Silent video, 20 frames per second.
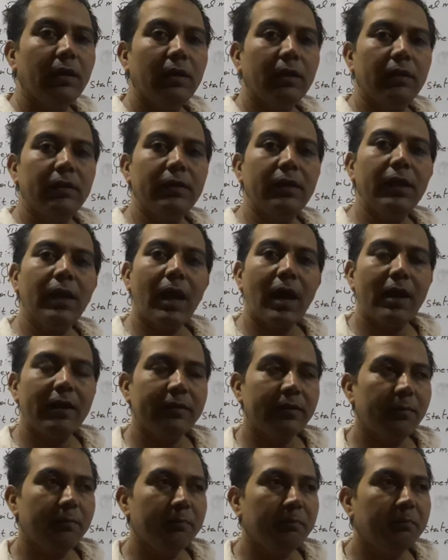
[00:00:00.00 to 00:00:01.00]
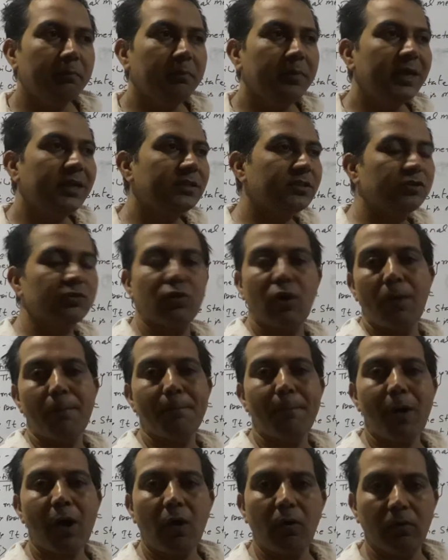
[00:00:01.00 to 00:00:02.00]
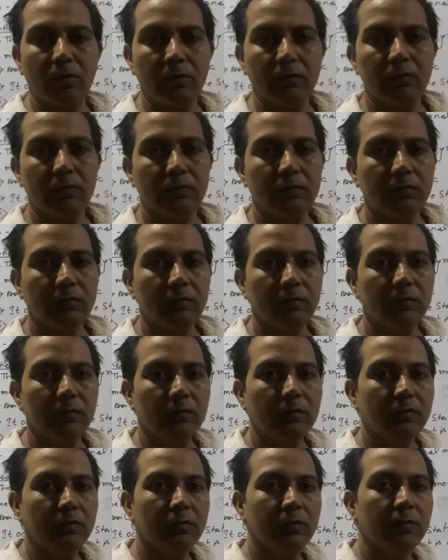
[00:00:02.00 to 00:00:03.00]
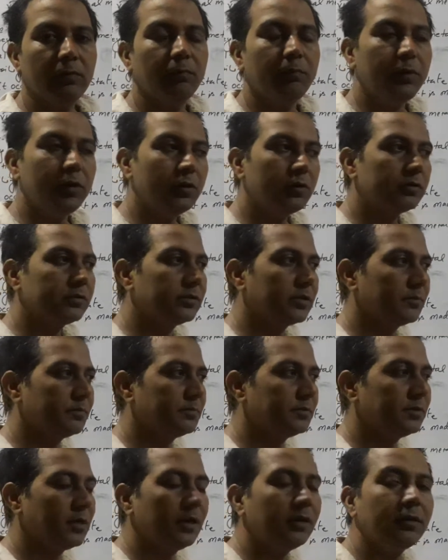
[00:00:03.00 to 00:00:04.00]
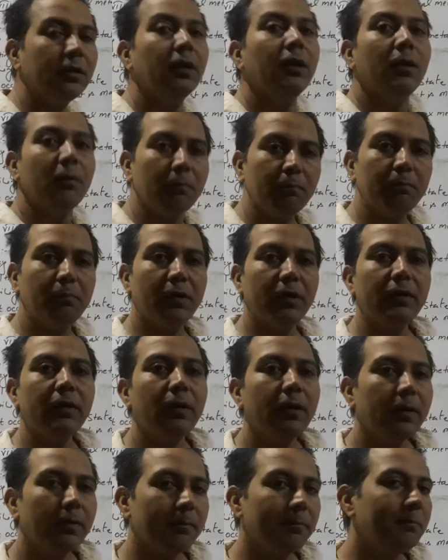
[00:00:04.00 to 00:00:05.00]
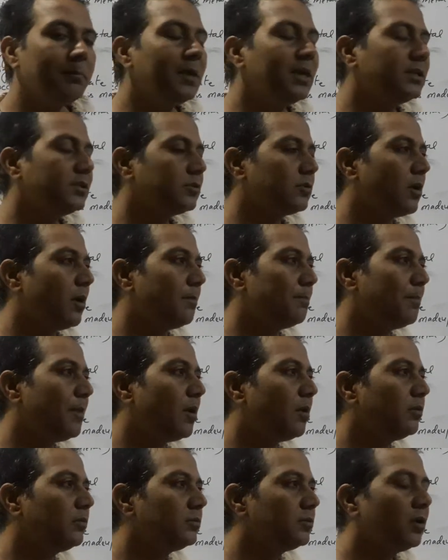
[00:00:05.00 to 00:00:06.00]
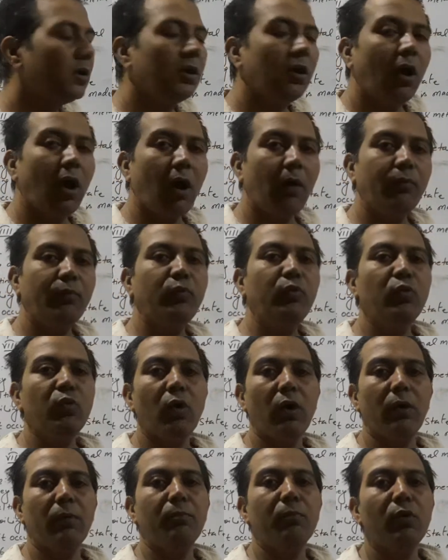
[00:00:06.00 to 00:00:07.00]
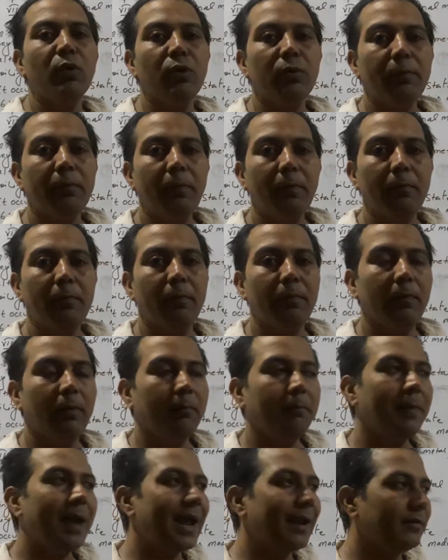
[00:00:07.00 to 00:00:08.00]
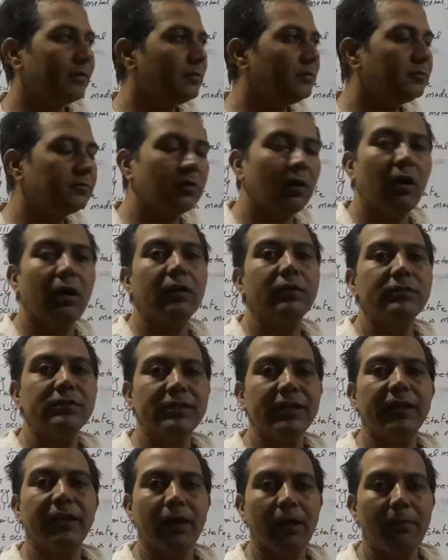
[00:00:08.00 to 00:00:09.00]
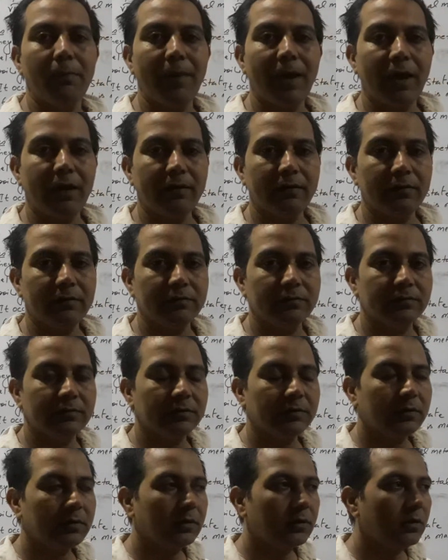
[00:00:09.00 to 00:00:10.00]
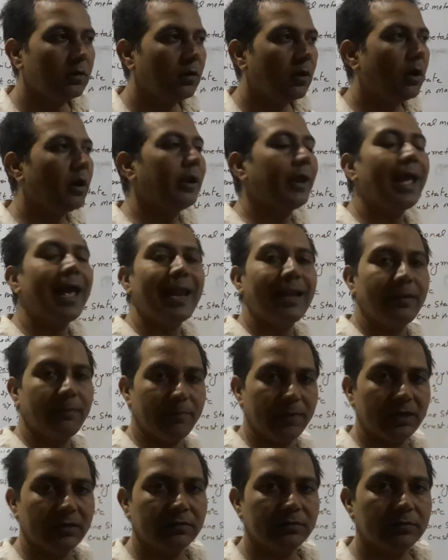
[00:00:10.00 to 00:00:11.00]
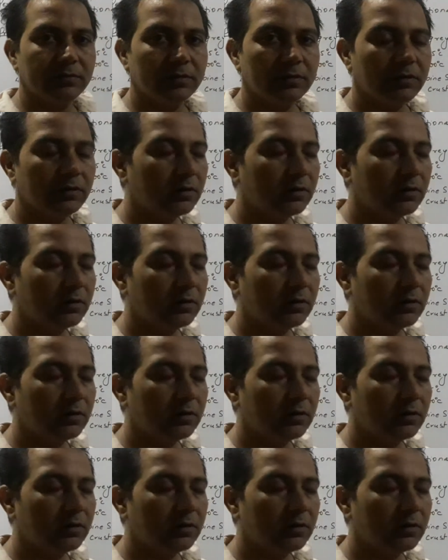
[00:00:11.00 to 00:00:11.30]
They are the mixed compound, pure substance, but mixed compounds of two or more metals or single metals or elements.